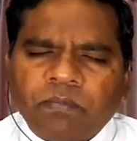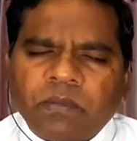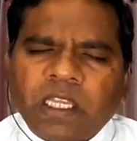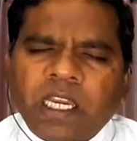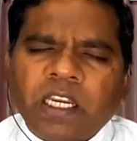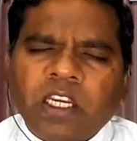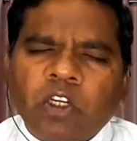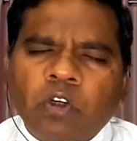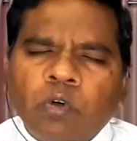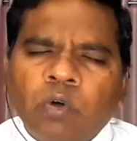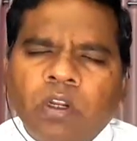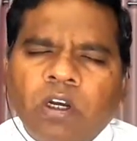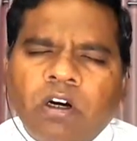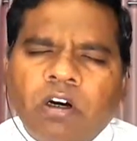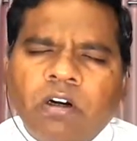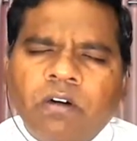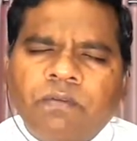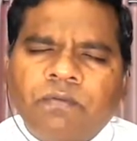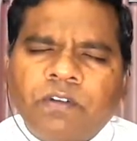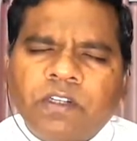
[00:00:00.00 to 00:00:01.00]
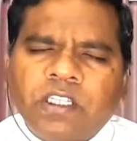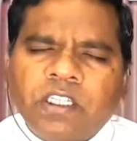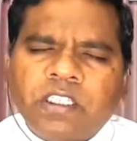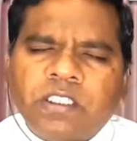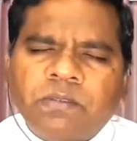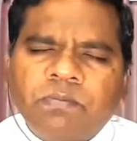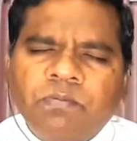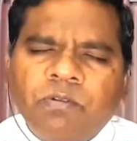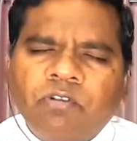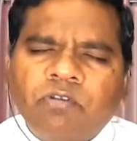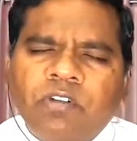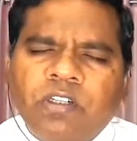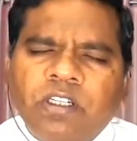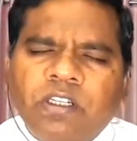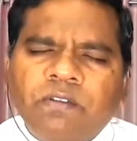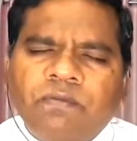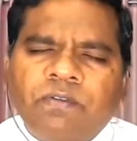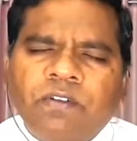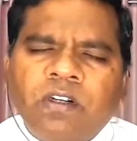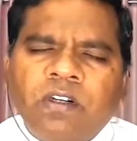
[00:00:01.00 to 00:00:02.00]
Thank you, Lord, for this
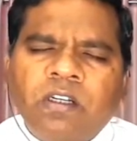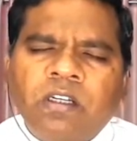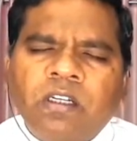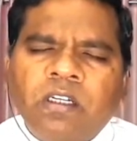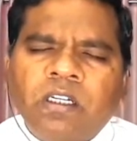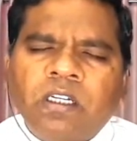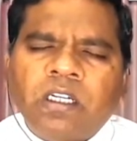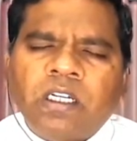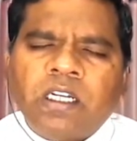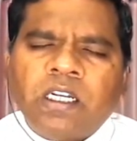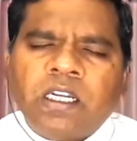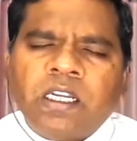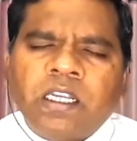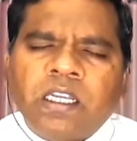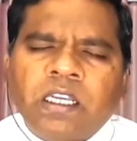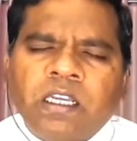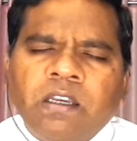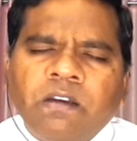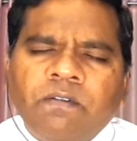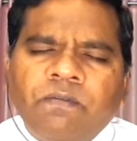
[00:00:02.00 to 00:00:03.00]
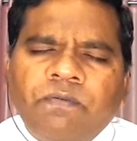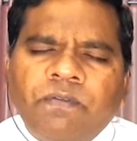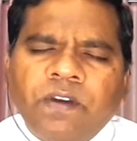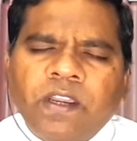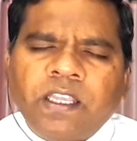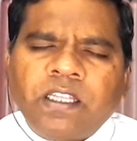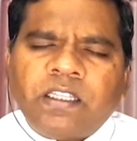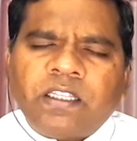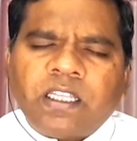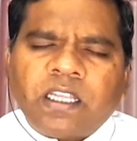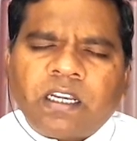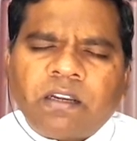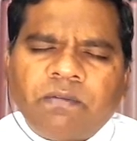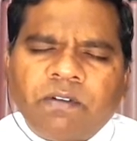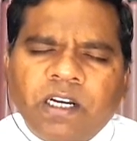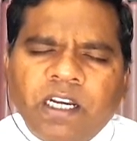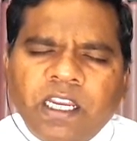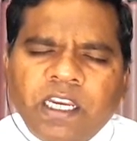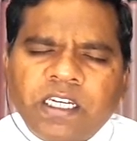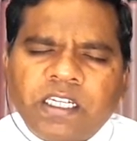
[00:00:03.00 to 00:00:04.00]
beautiful faith
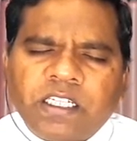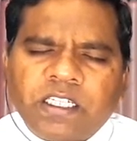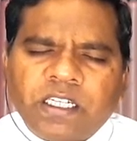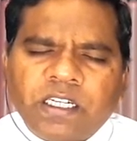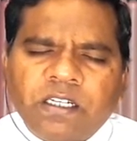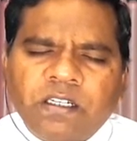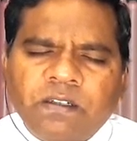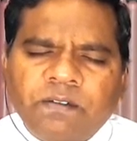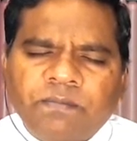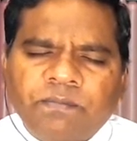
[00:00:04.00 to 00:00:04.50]
revelation